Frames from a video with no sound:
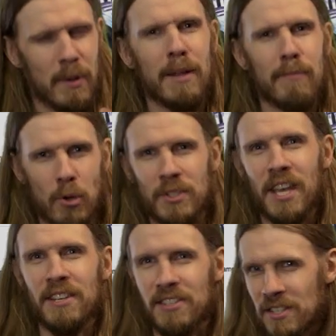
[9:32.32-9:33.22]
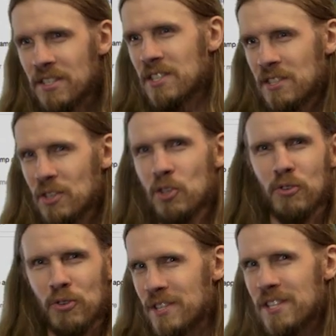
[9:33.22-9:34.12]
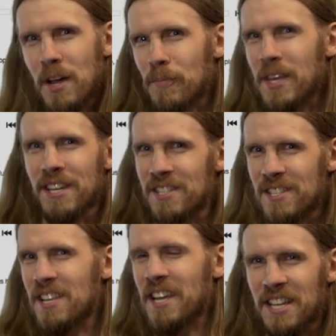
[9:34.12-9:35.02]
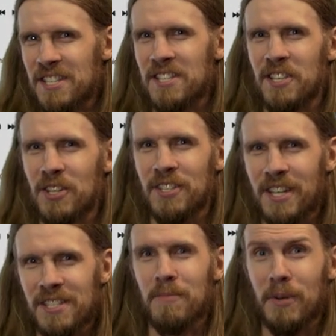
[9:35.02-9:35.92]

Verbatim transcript: in most cases is, or in some cases, I guess, is a little dicey.